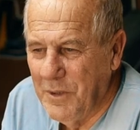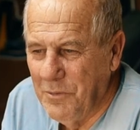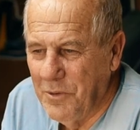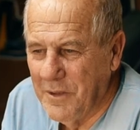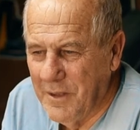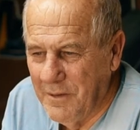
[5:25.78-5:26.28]
we
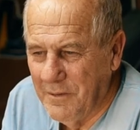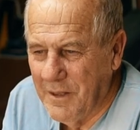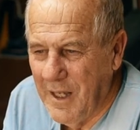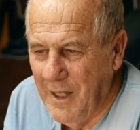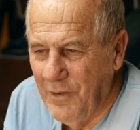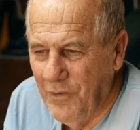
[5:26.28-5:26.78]
would
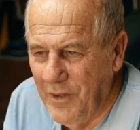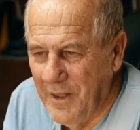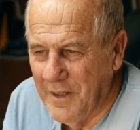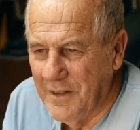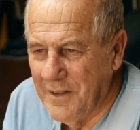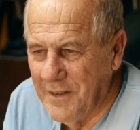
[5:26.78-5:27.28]
cave
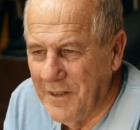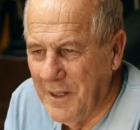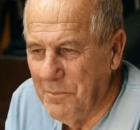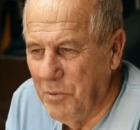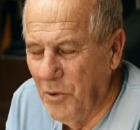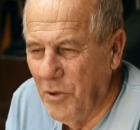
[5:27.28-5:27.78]
in
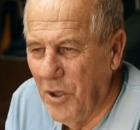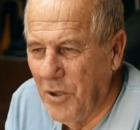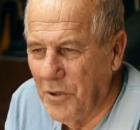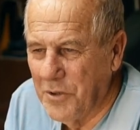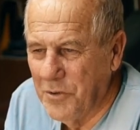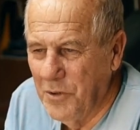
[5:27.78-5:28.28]
and pull
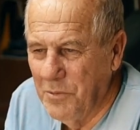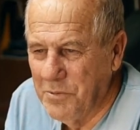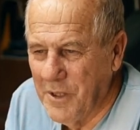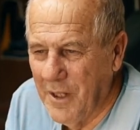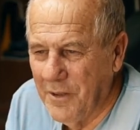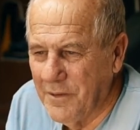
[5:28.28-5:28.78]
all our
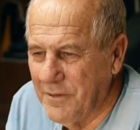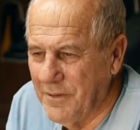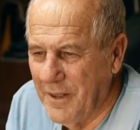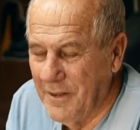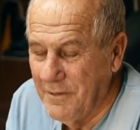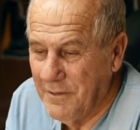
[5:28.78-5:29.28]
troops out
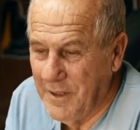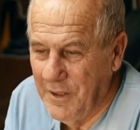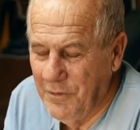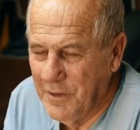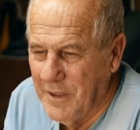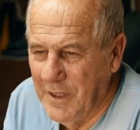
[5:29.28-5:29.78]
and
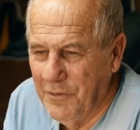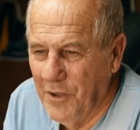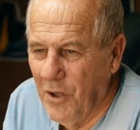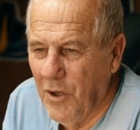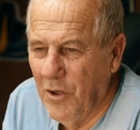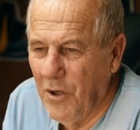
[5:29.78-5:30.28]
give it, give it
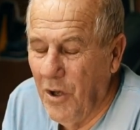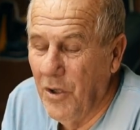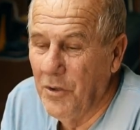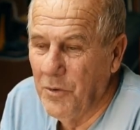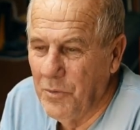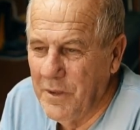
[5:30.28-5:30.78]
all,
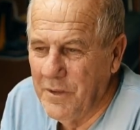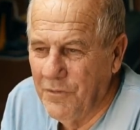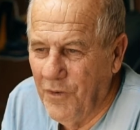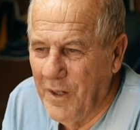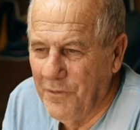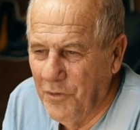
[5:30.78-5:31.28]
all that we
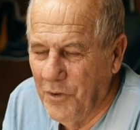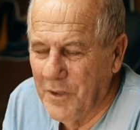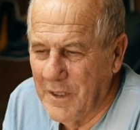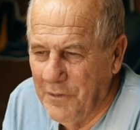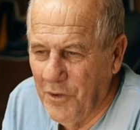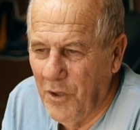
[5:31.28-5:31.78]
fought for,
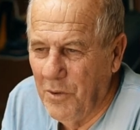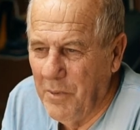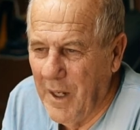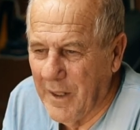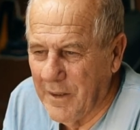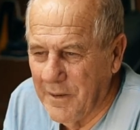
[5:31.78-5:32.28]
give it all
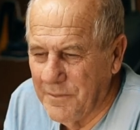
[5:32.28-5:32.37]
back.